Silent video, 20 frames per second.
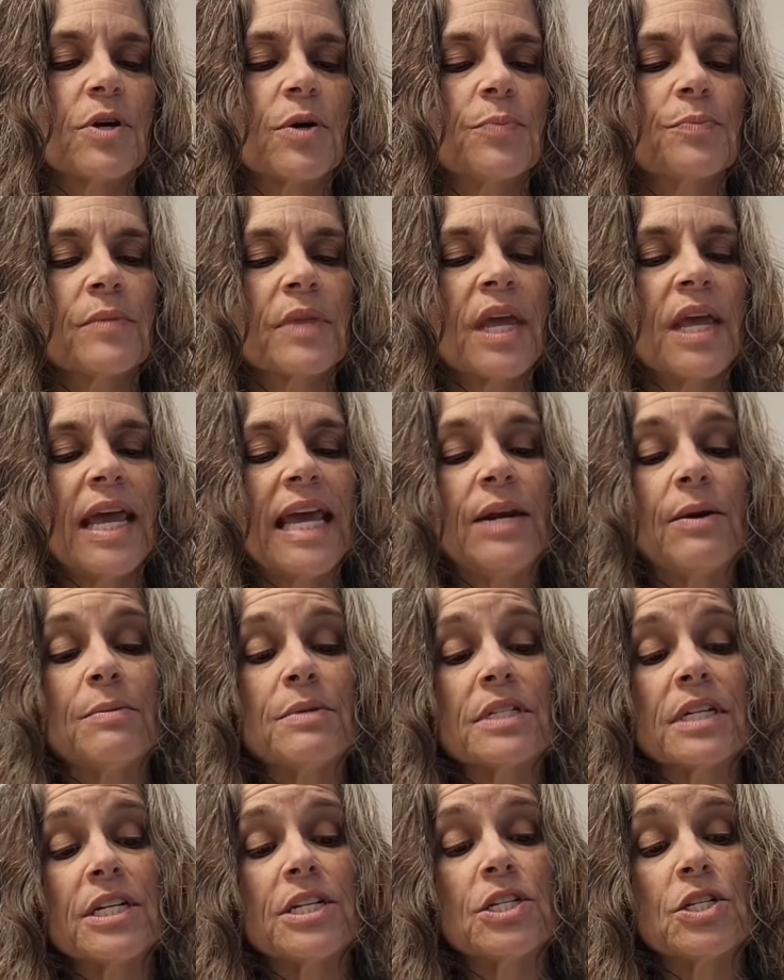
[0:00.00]
So,
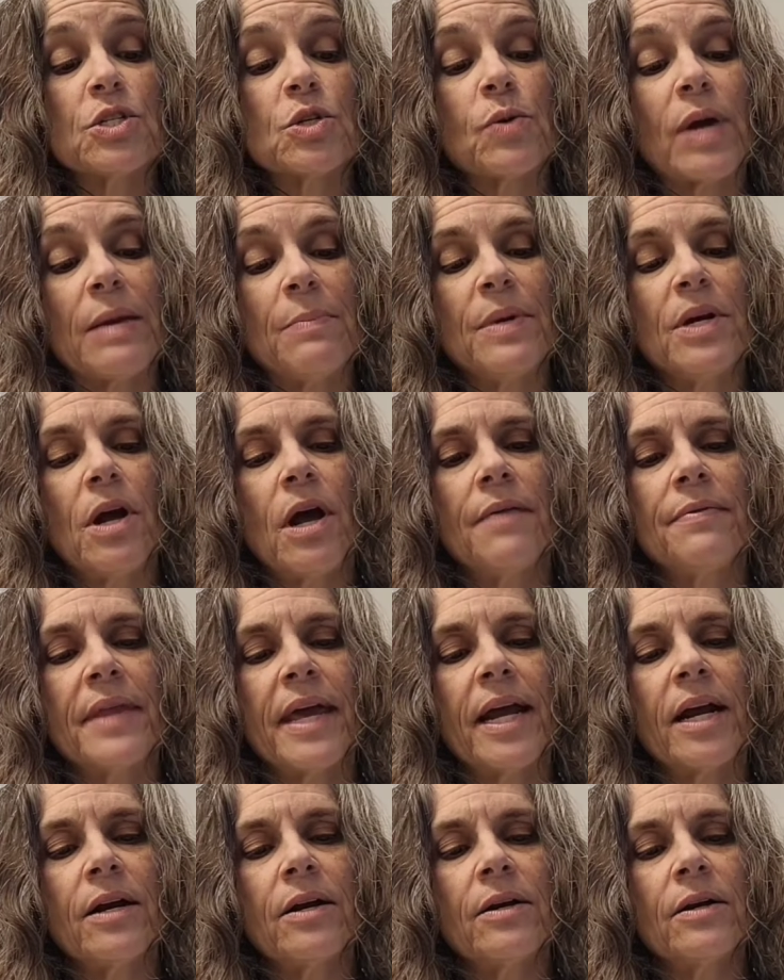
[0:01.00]
you know, I'm just going to scrape it
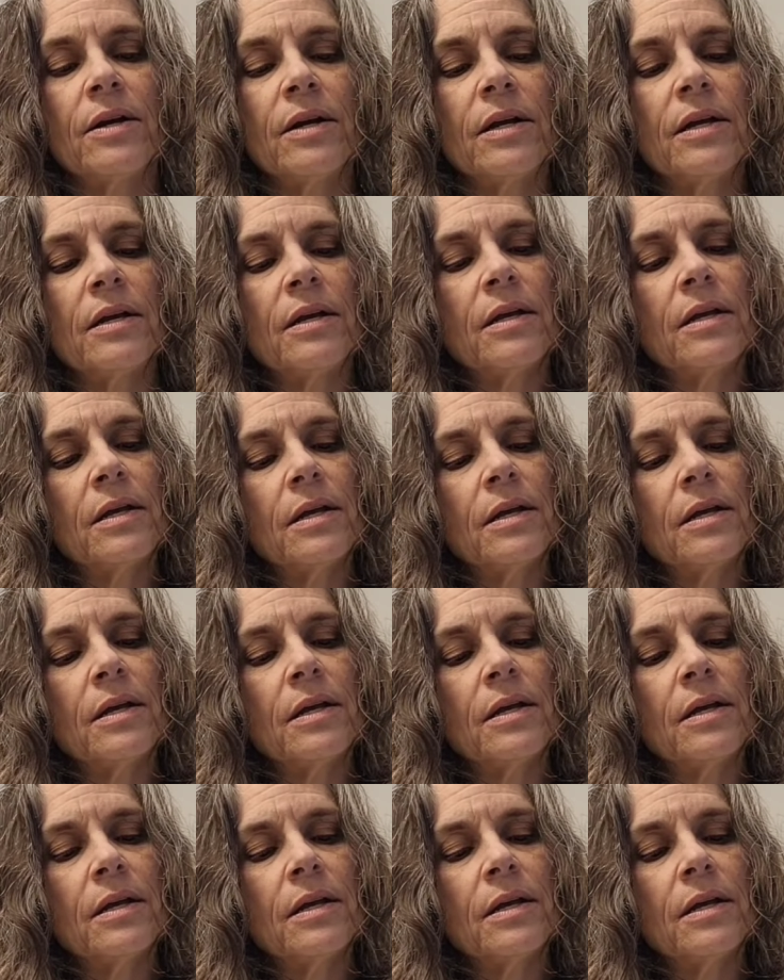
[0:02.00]
on there.